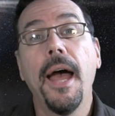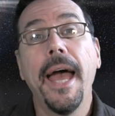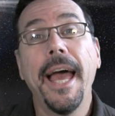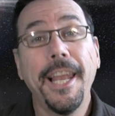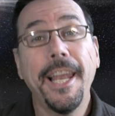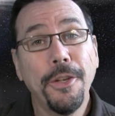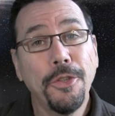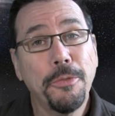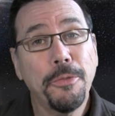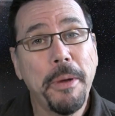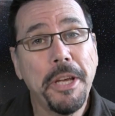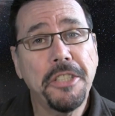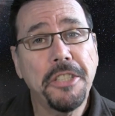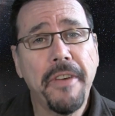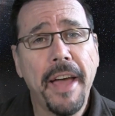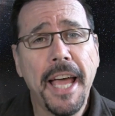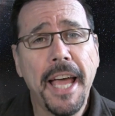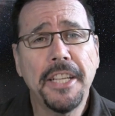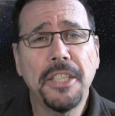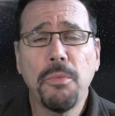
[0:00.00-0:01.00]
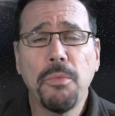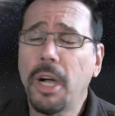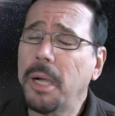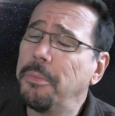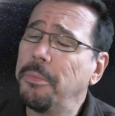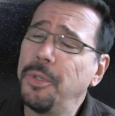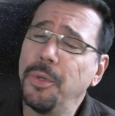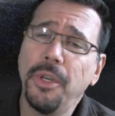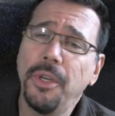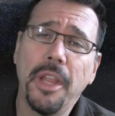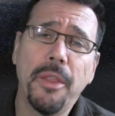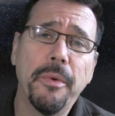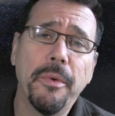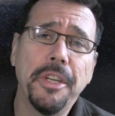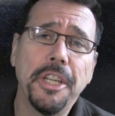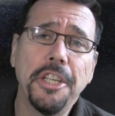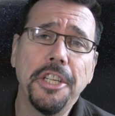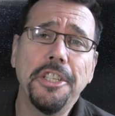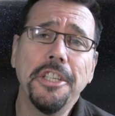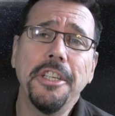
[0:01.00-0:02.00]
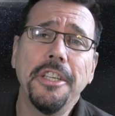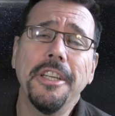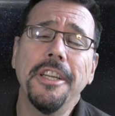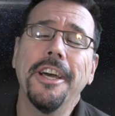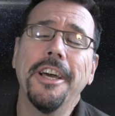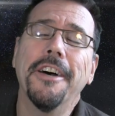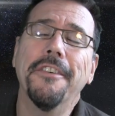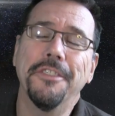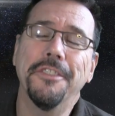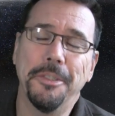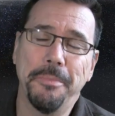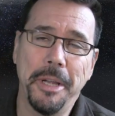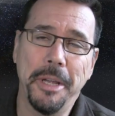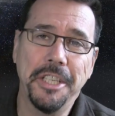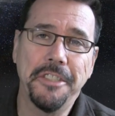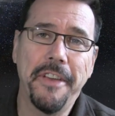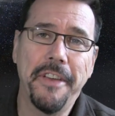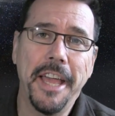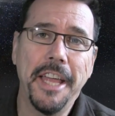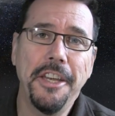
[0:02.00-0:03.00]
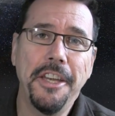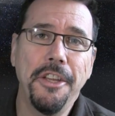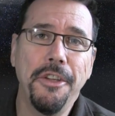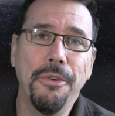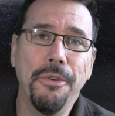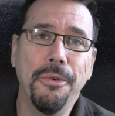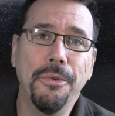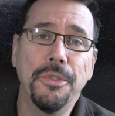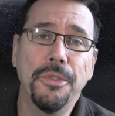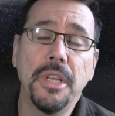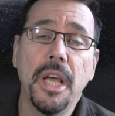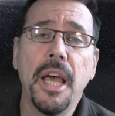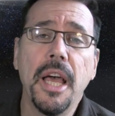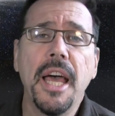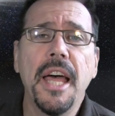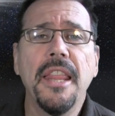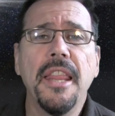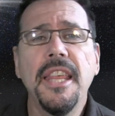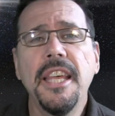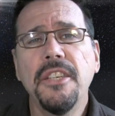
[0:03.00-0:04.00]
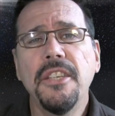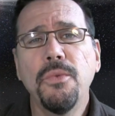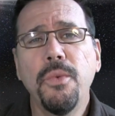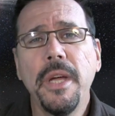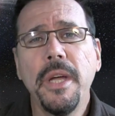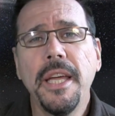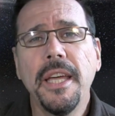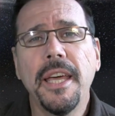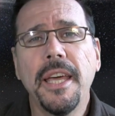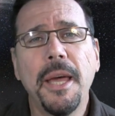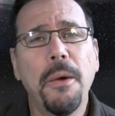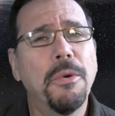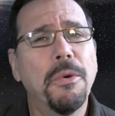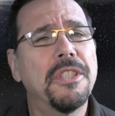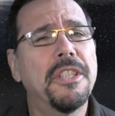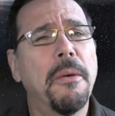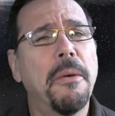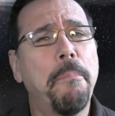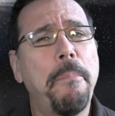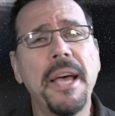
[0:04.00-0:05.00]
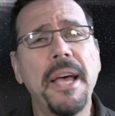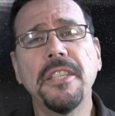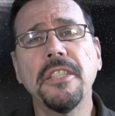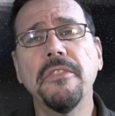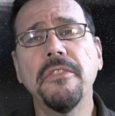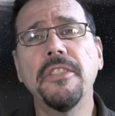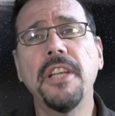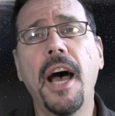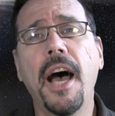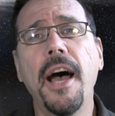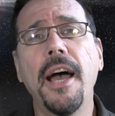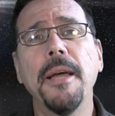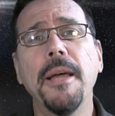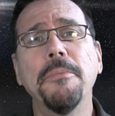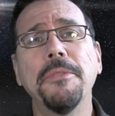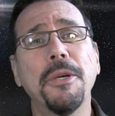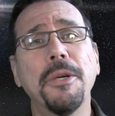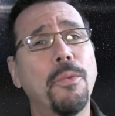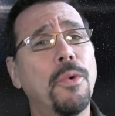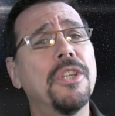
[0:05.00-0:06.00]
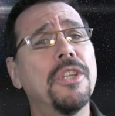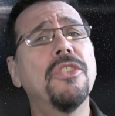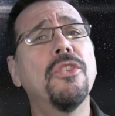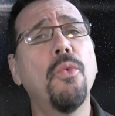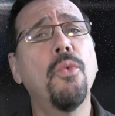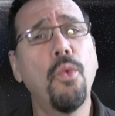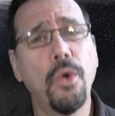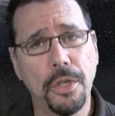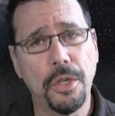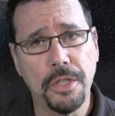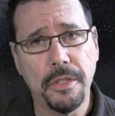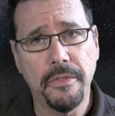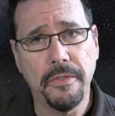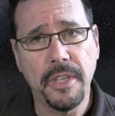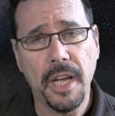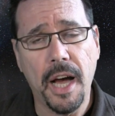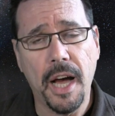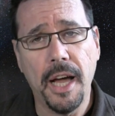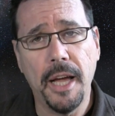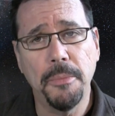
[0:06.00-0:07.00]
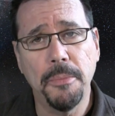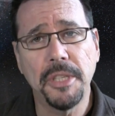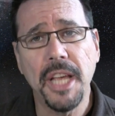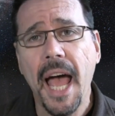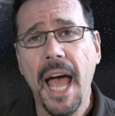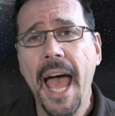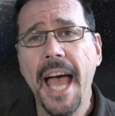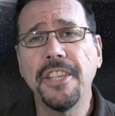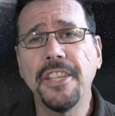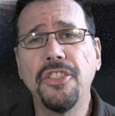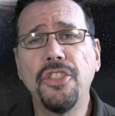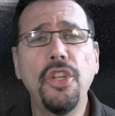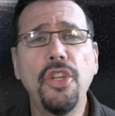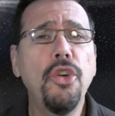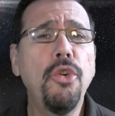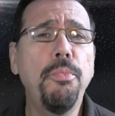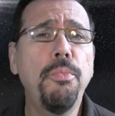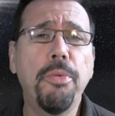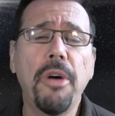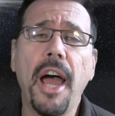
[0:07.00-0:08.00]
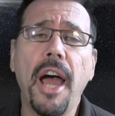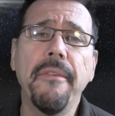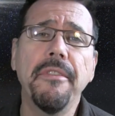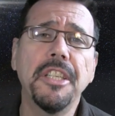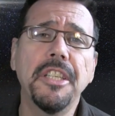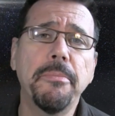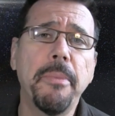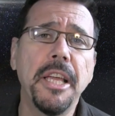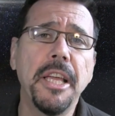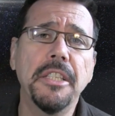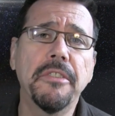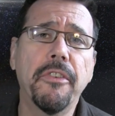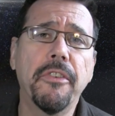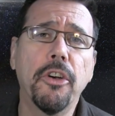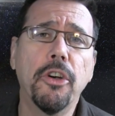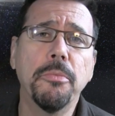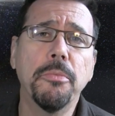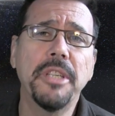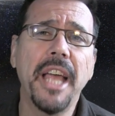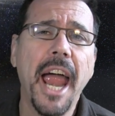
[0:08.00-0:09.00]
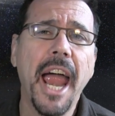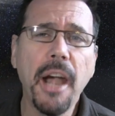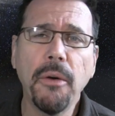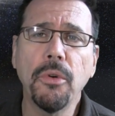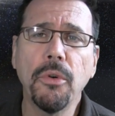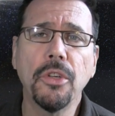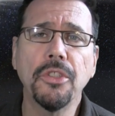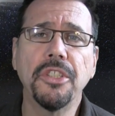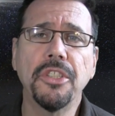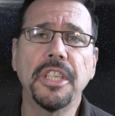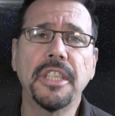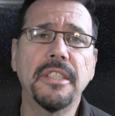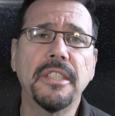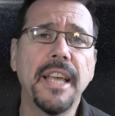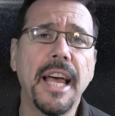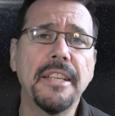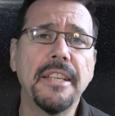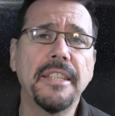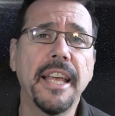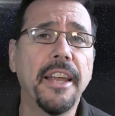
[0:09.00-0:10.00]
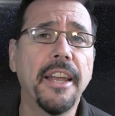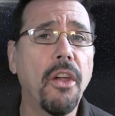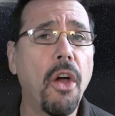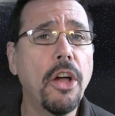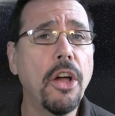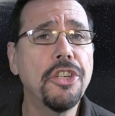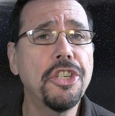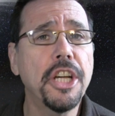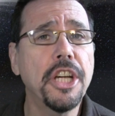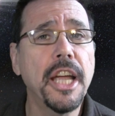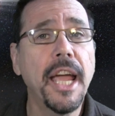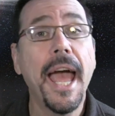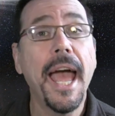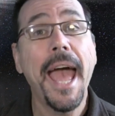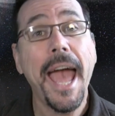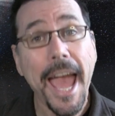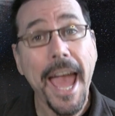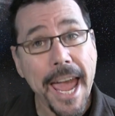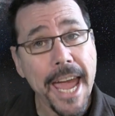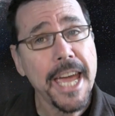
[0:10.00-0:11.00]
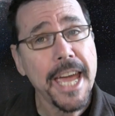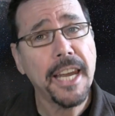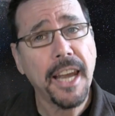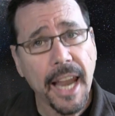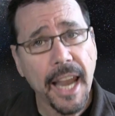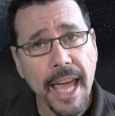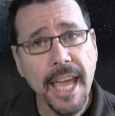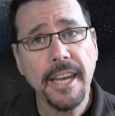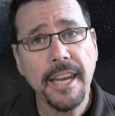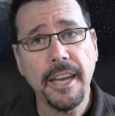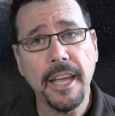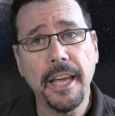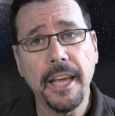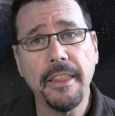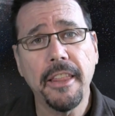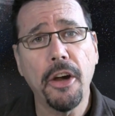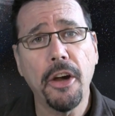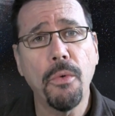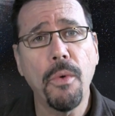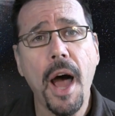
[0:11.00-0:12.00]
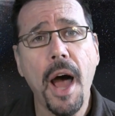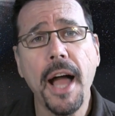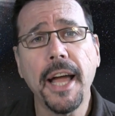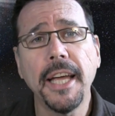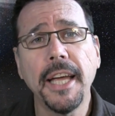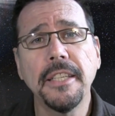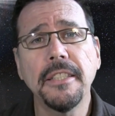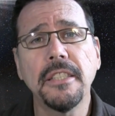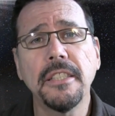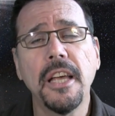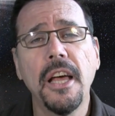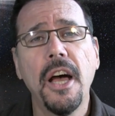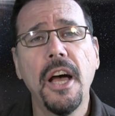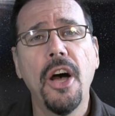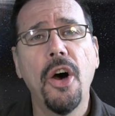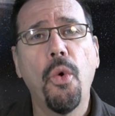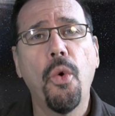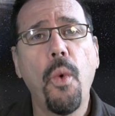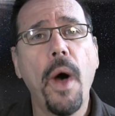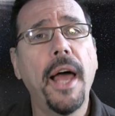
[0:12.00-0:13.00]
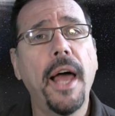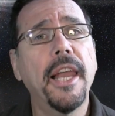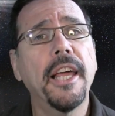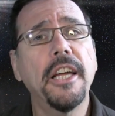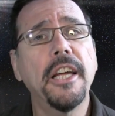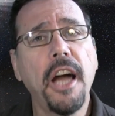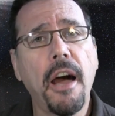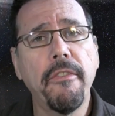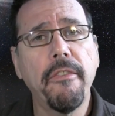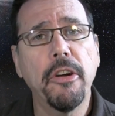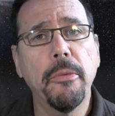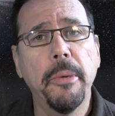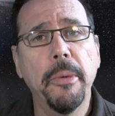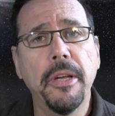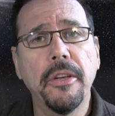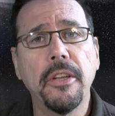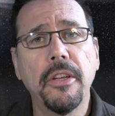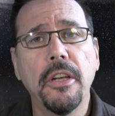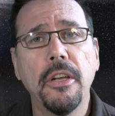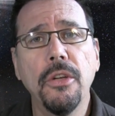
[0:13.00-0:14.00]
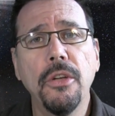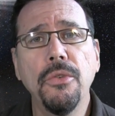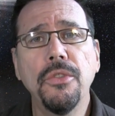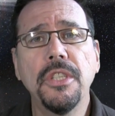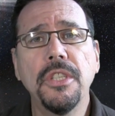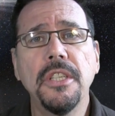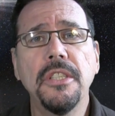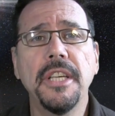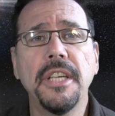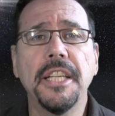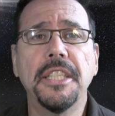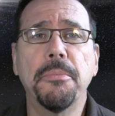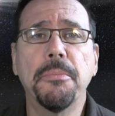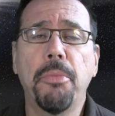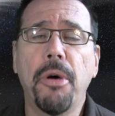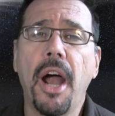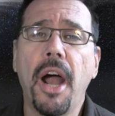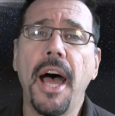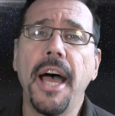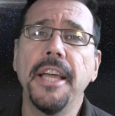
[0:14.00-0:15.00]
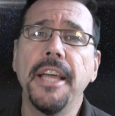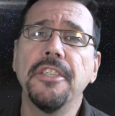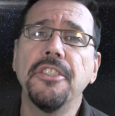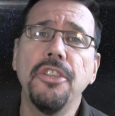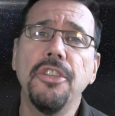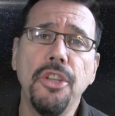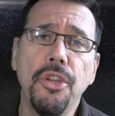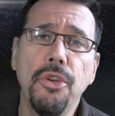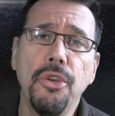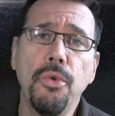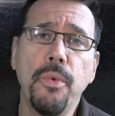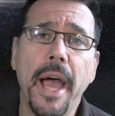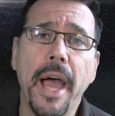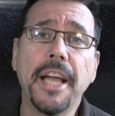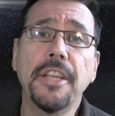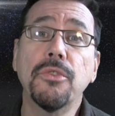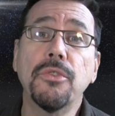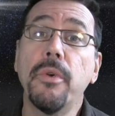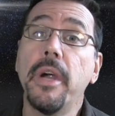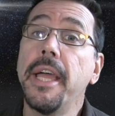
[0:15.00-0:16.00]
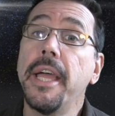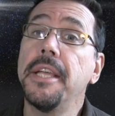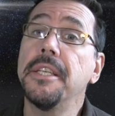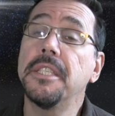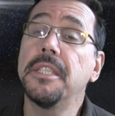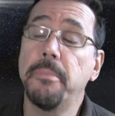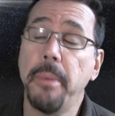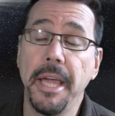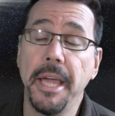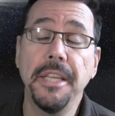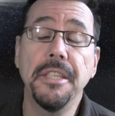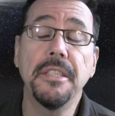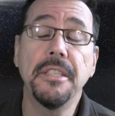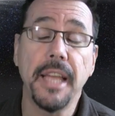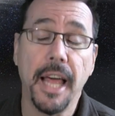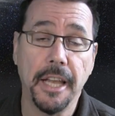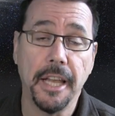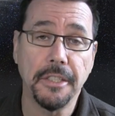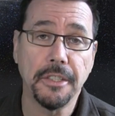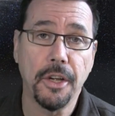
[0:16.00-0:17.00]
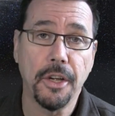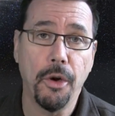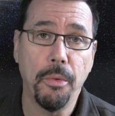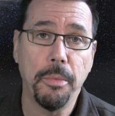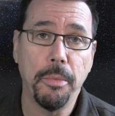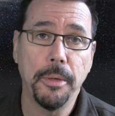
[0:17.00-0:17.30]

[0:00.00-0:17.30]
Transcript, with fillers: Hello, space fans. Welcome to another edition of Space Fan News. This week, it was the best of times, it was the worst of times, as two private space firms herald success at launching and landing their rockets, while a government loses its prized new X ray space telescope.